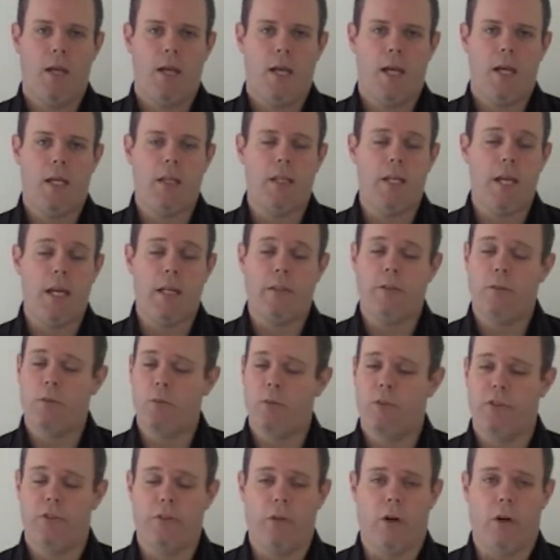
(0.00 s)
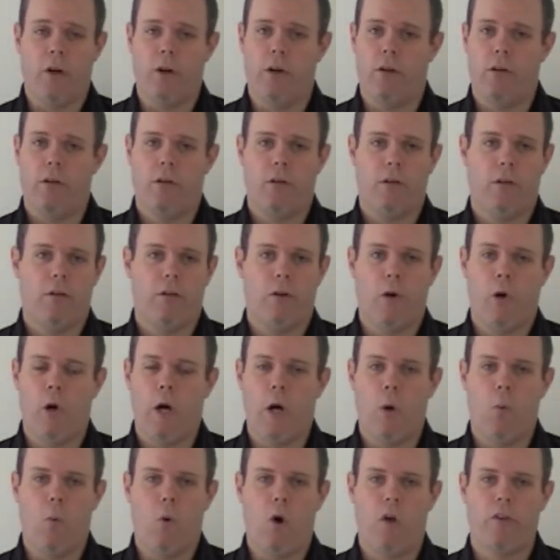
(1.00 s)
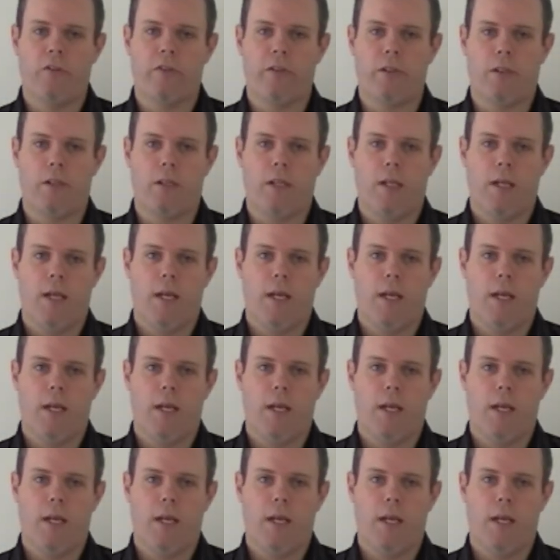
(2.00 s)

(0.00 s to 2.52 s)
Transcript: And the answer was no. No, I wasn't.